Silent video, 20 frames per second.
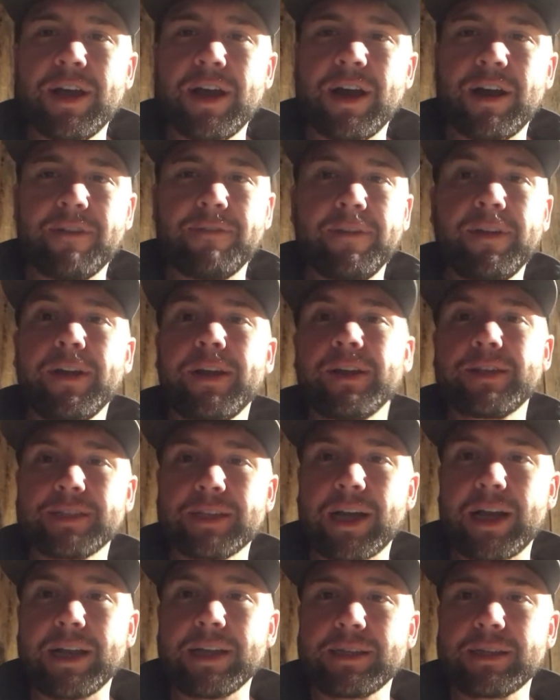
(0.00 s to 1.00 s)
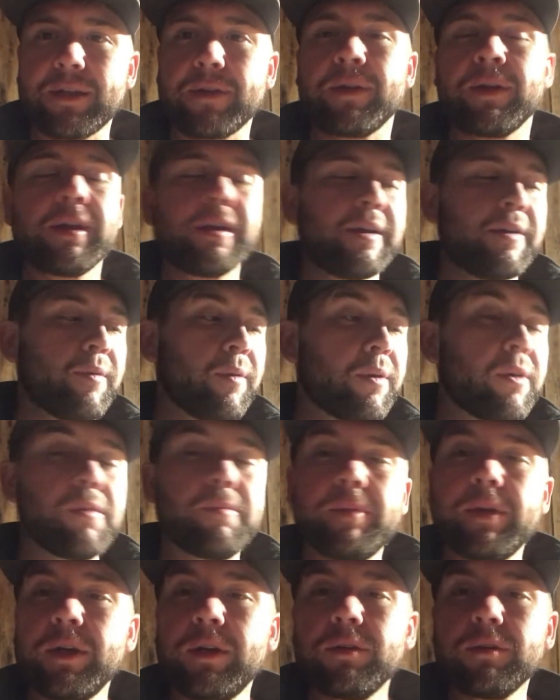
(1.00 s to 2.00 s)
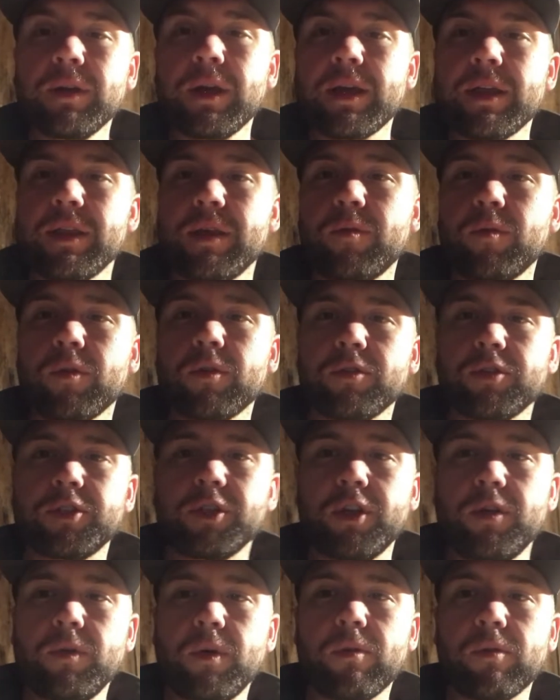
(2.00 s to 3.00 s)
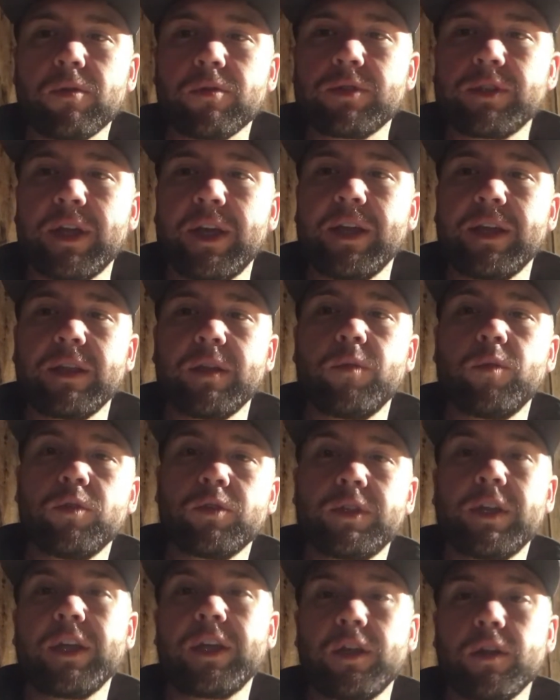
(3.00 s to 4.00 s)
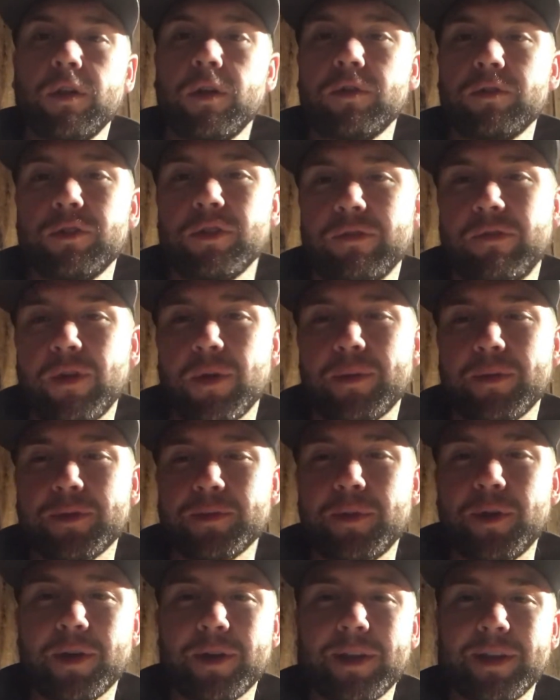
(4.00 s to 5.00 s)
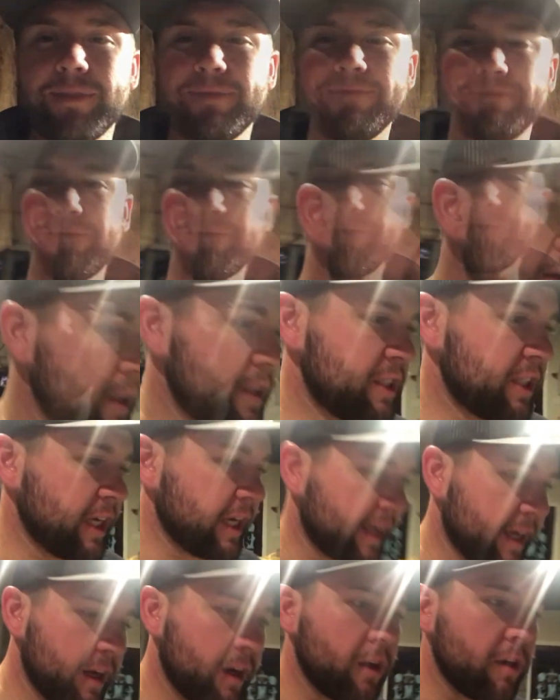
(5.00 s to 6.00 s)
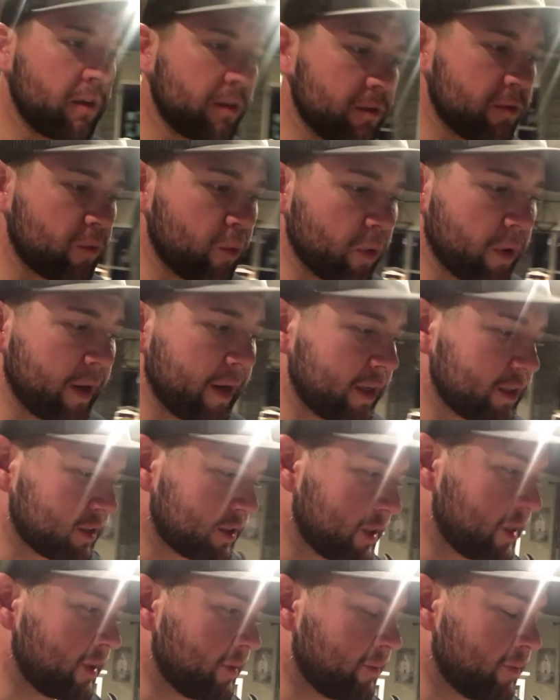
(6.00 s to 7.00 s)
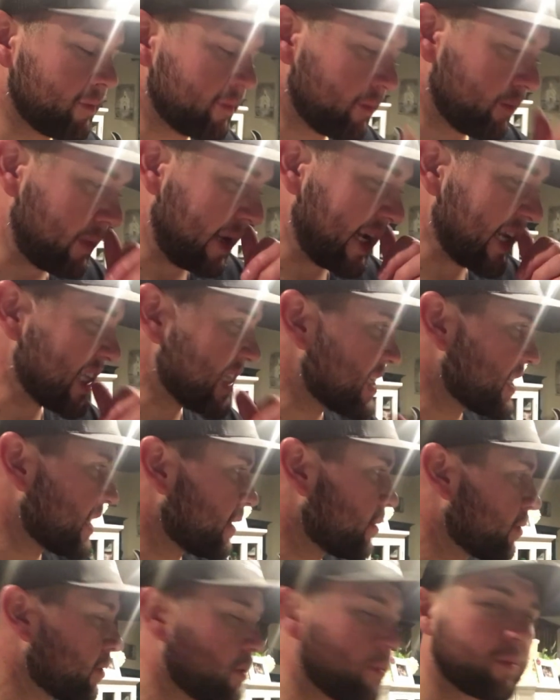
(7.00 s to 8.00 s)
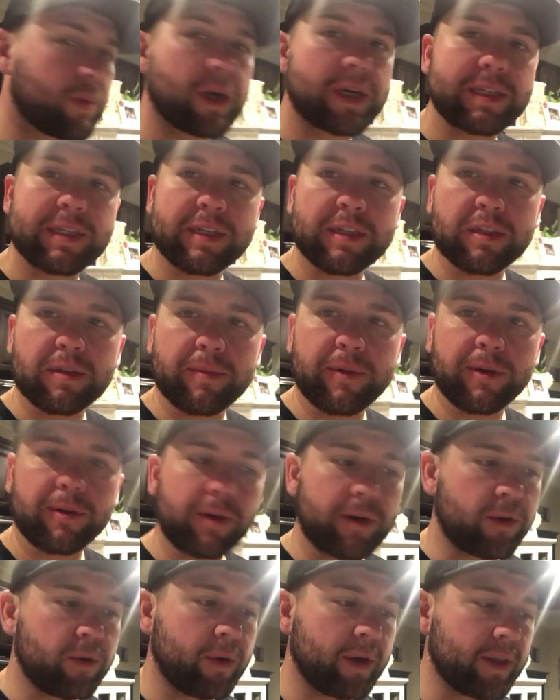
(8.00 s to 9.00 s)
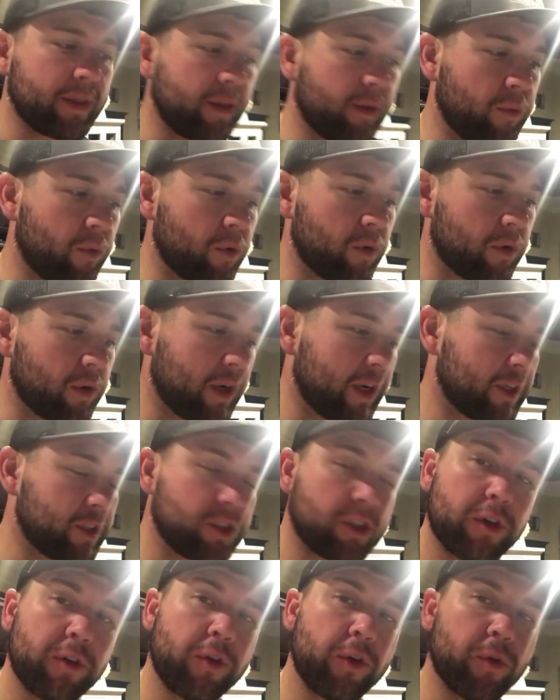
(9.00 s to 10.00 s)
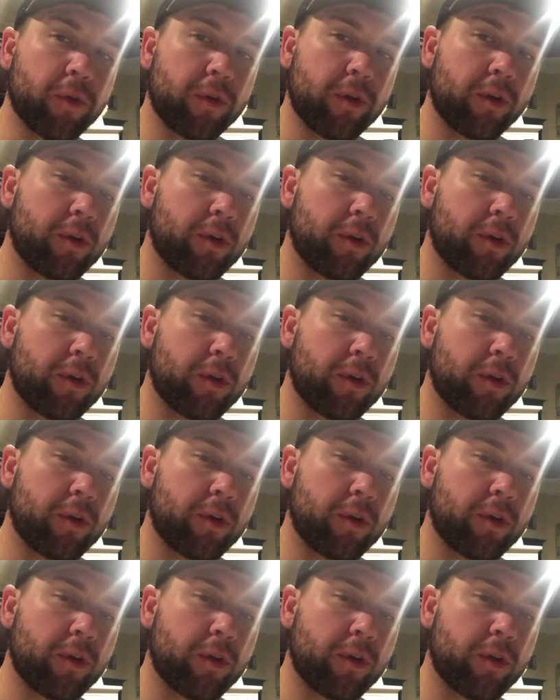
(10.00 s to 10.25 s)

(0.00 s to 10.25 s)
uh, very excited. So we're going to milk, and then we're going to show you what we're going to take, and then we'll take you along to the farmer's market. All right, Jack off! We're actually back inside. We're going to process the milk real quick, and then we're going to kind of show you a